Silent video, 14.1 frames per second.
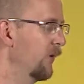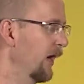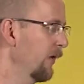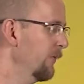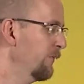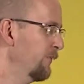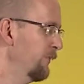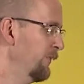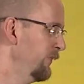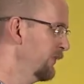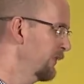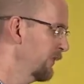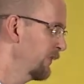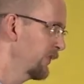Well,
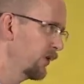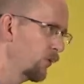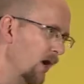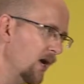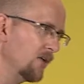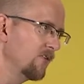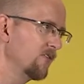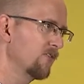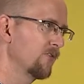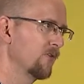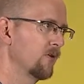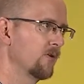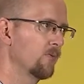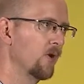there was
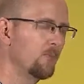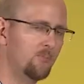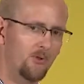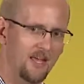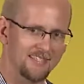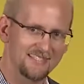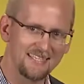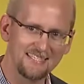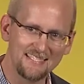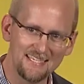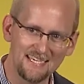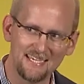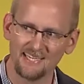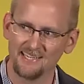one place that
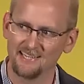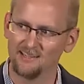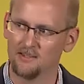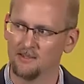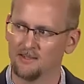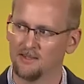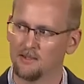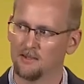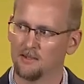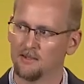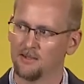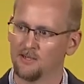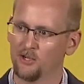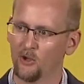did
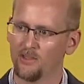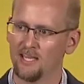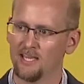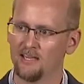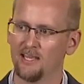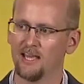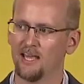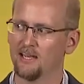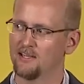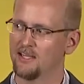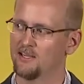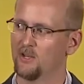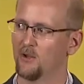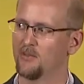know the end-to-end. It
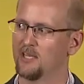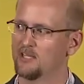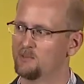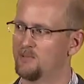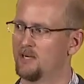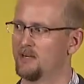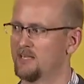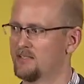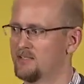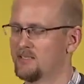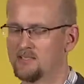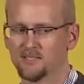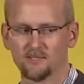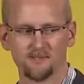did know the
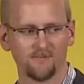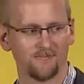experiences.